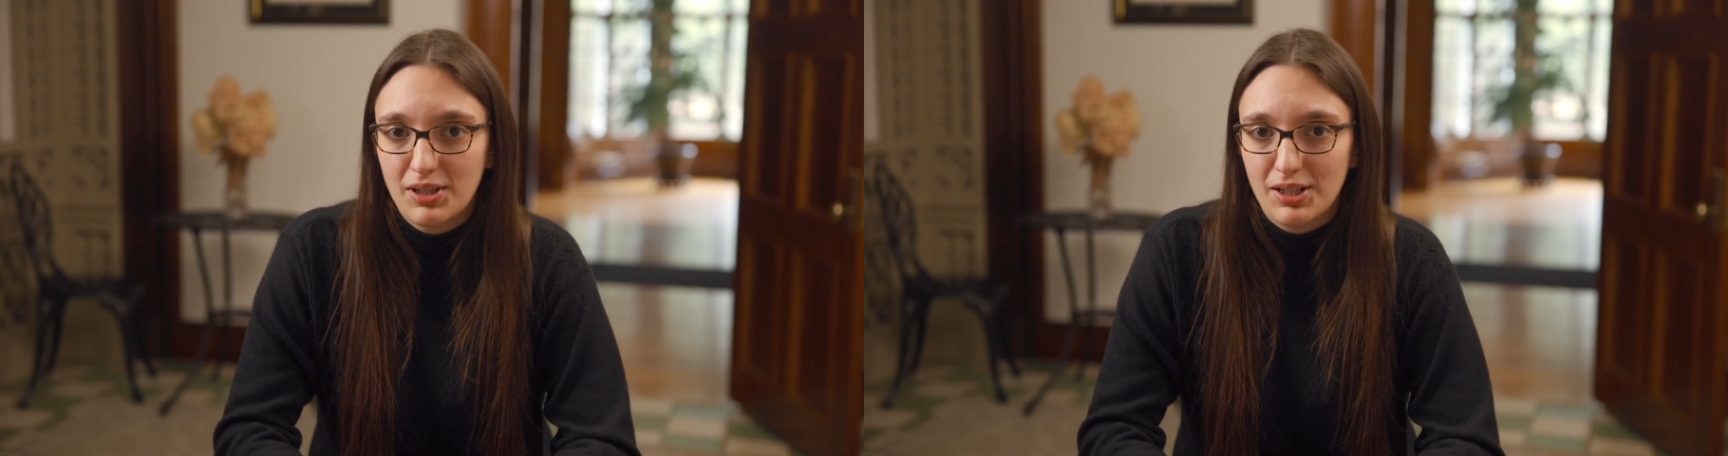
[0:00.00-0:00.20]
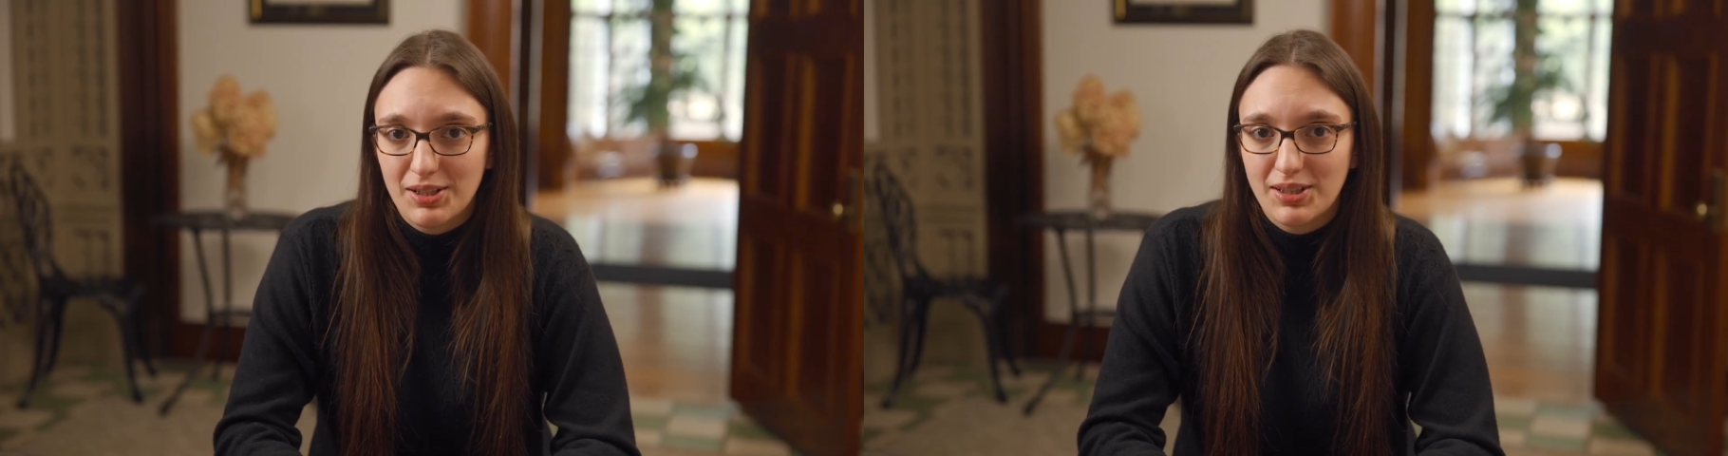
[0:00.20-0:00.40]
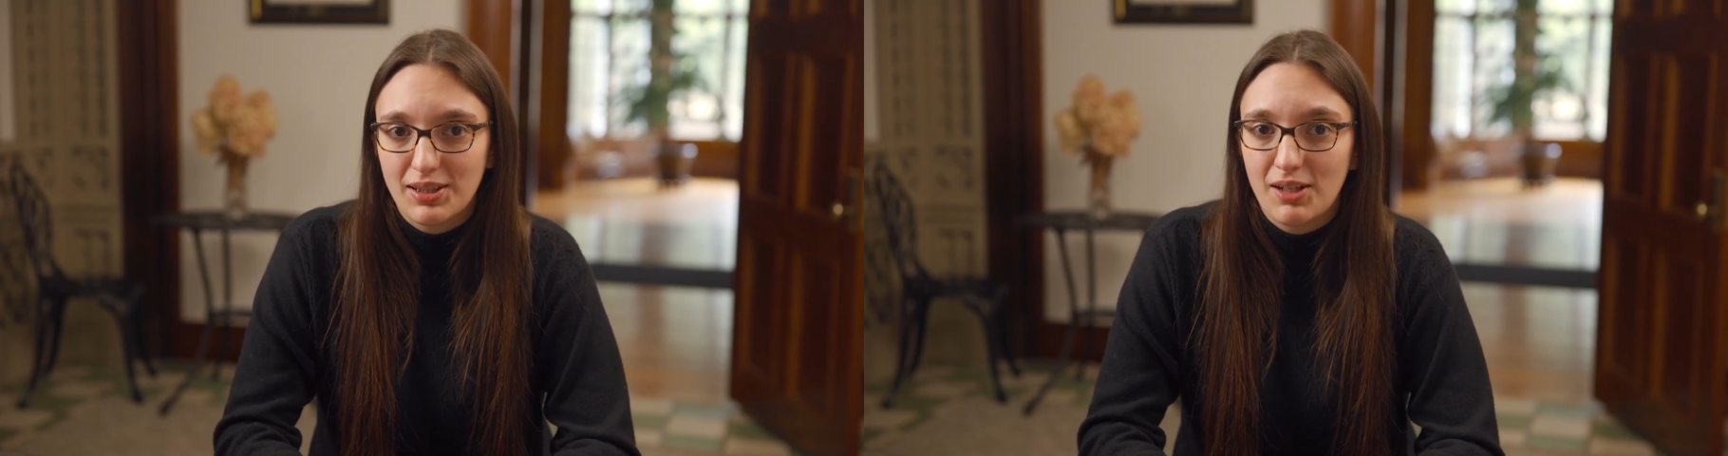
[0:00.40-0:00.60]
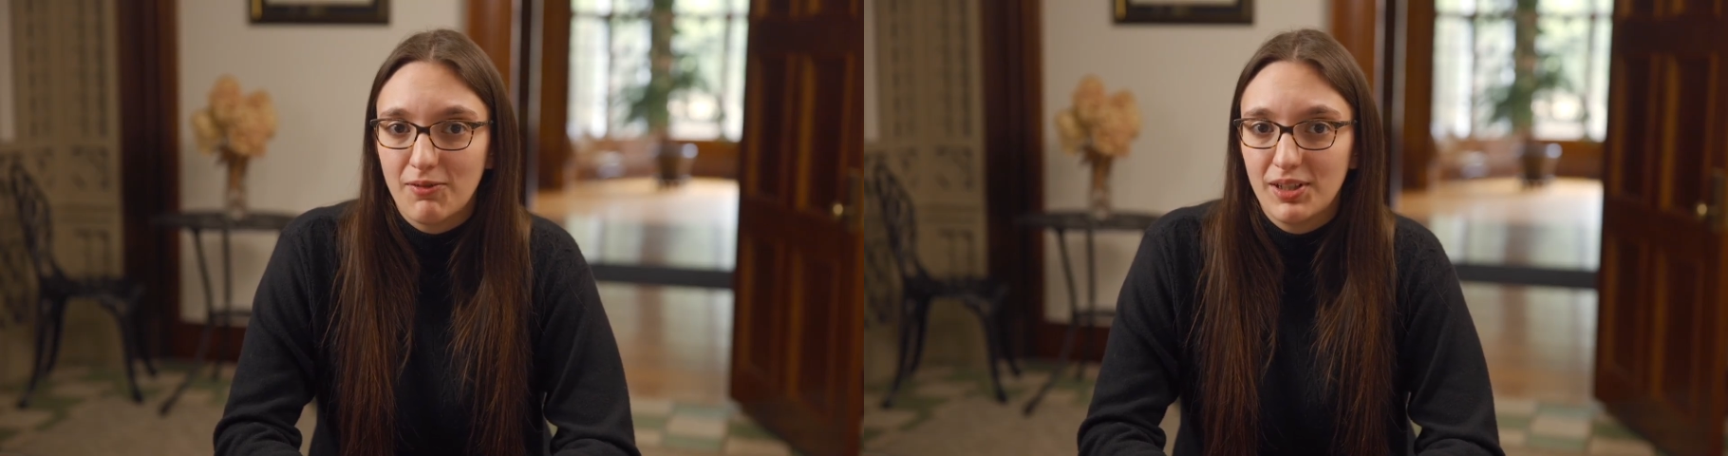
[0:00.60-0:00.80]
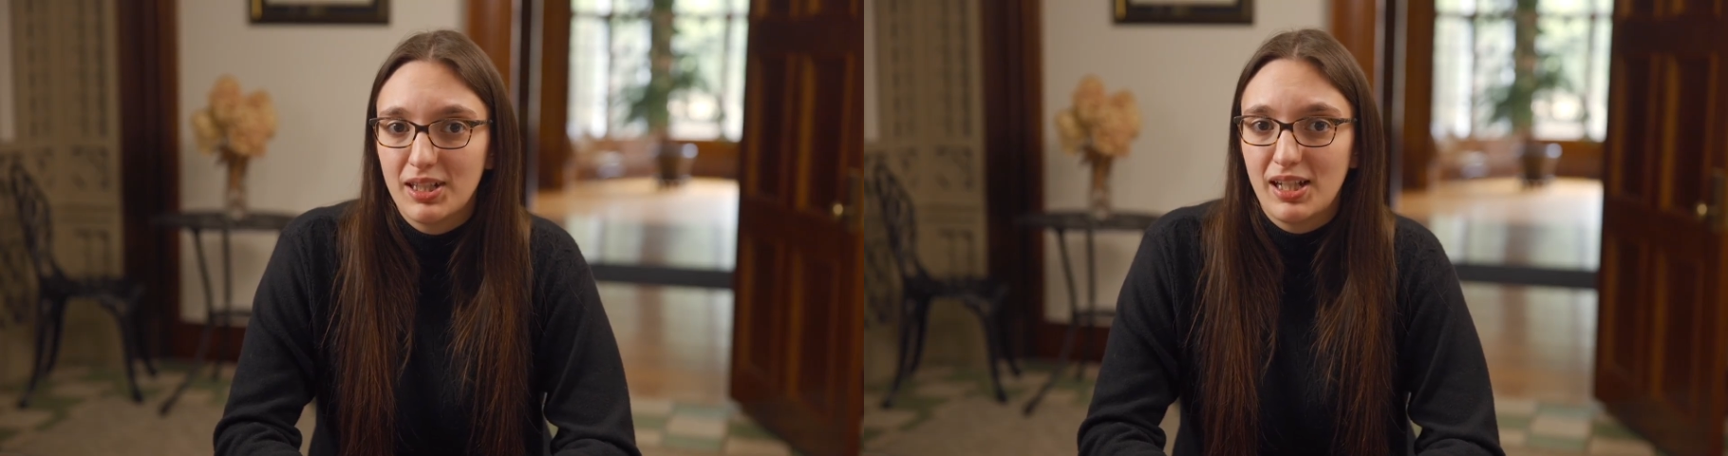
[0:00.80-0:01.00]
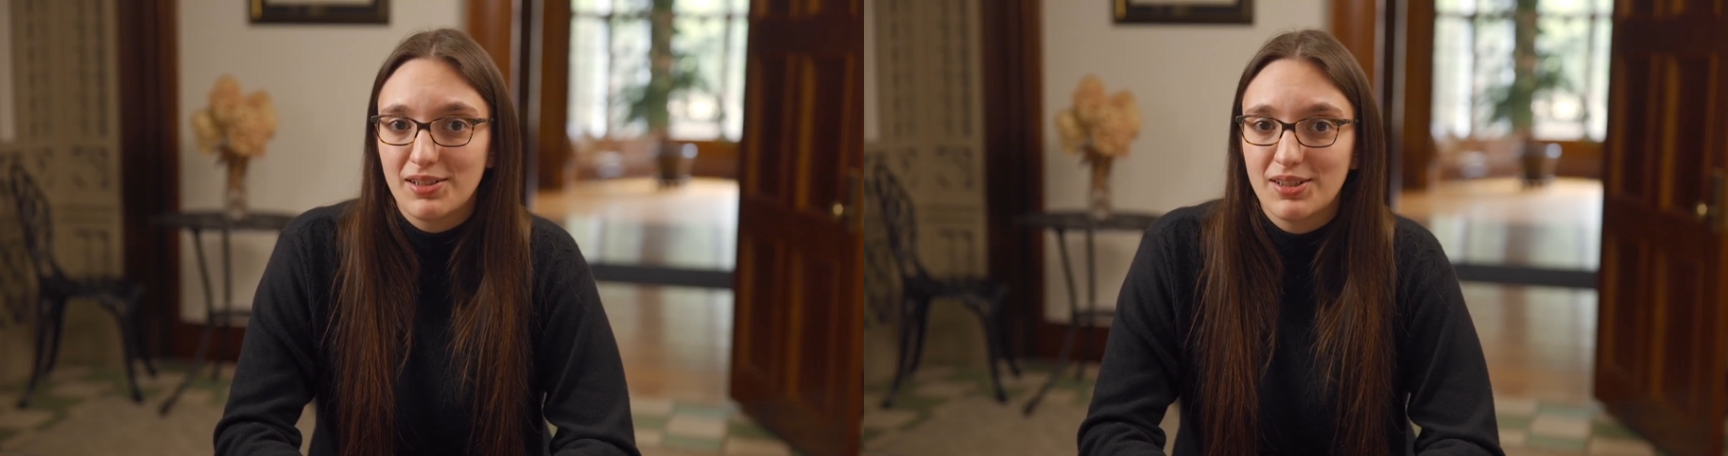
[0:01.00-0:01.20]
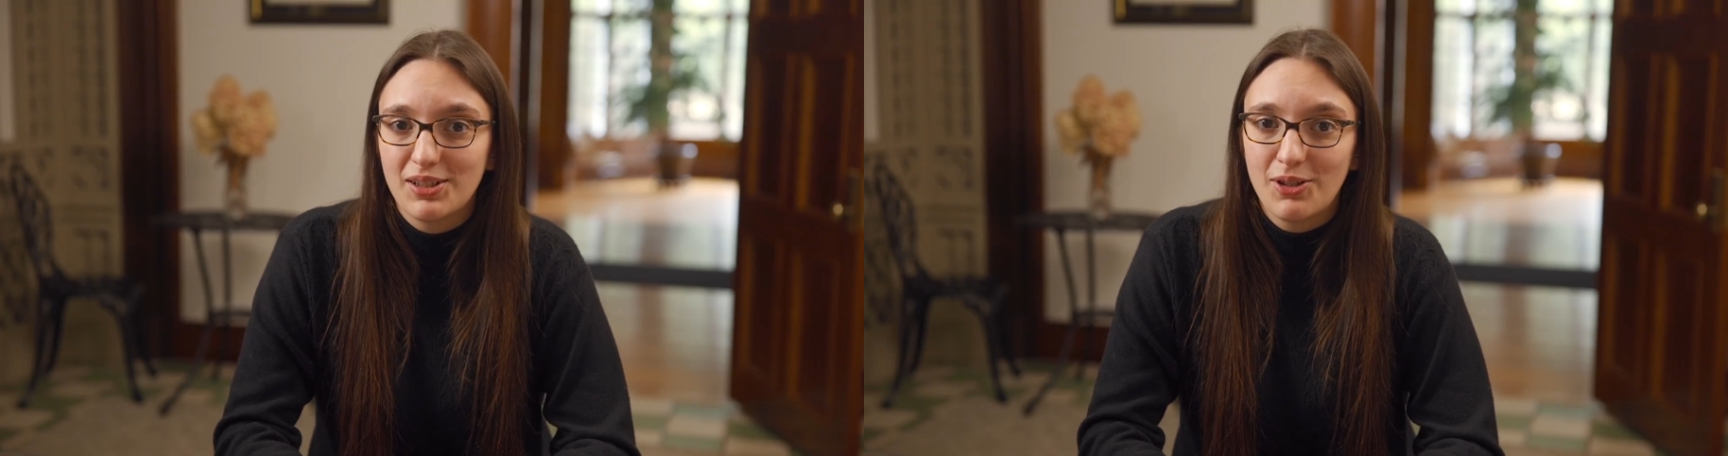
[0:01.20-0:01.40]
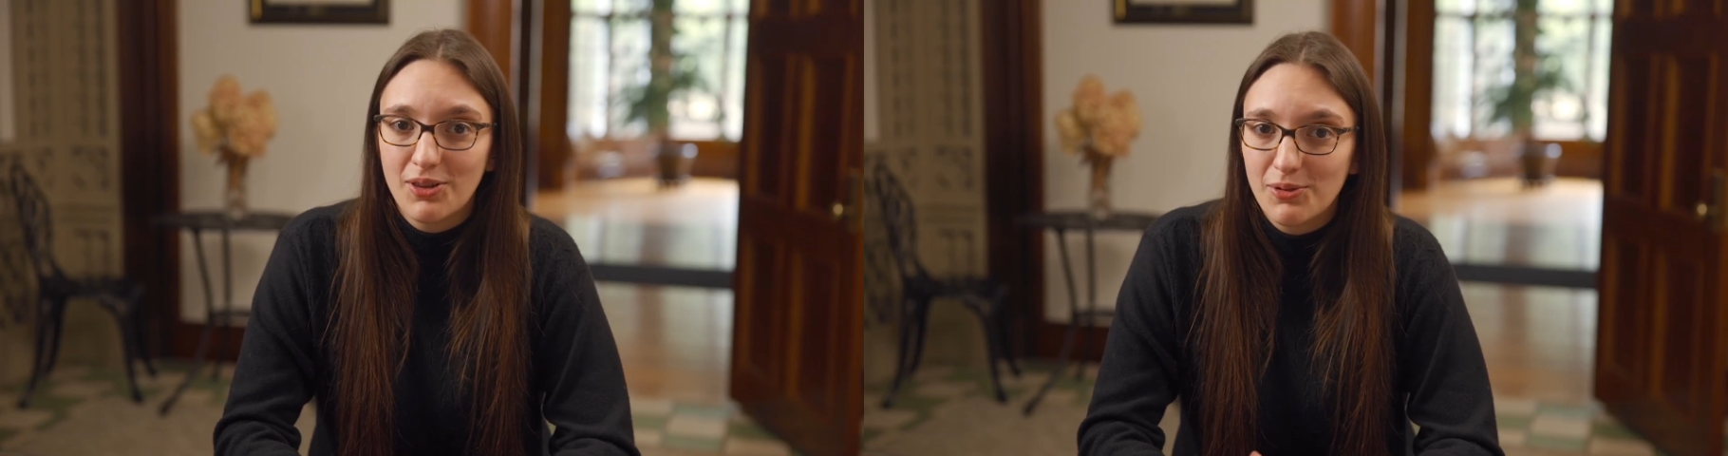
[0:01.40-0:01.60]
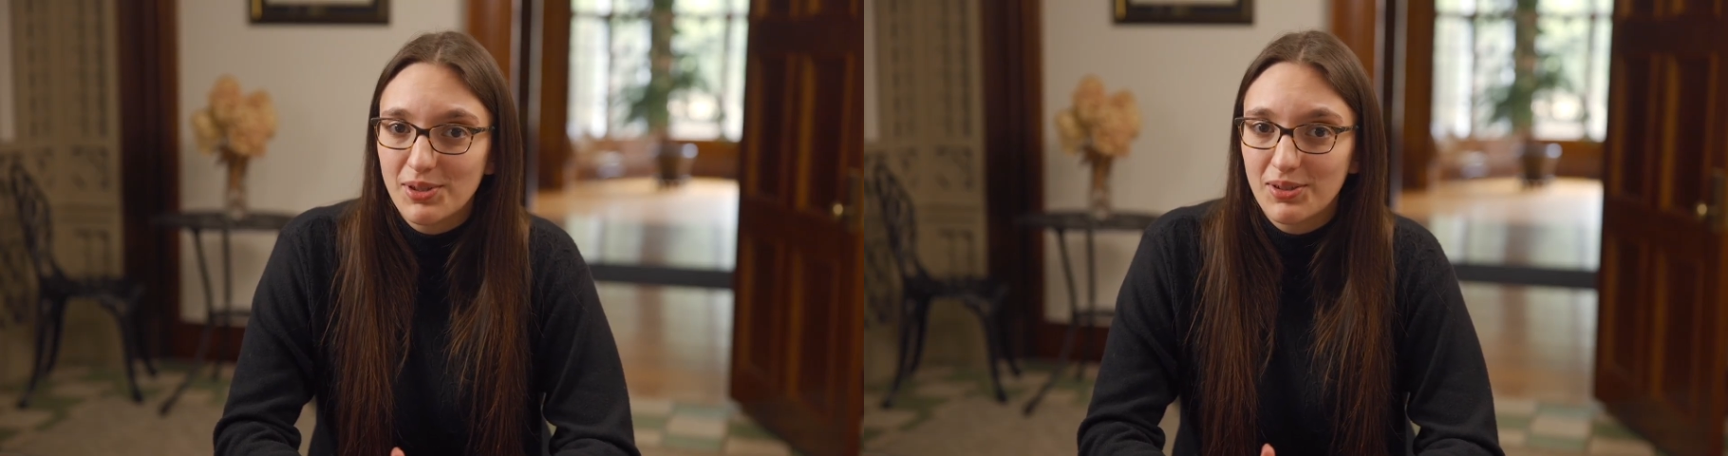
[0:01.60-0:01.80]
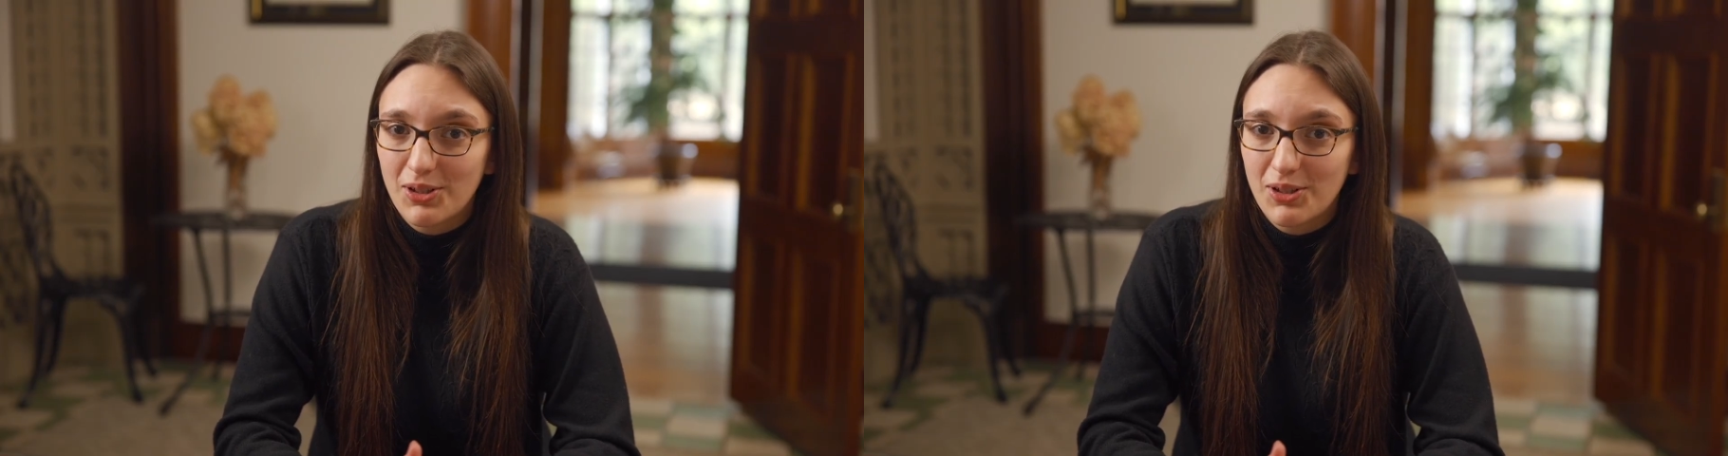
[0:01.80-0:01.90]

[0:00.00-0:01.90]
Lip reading: us that they realized although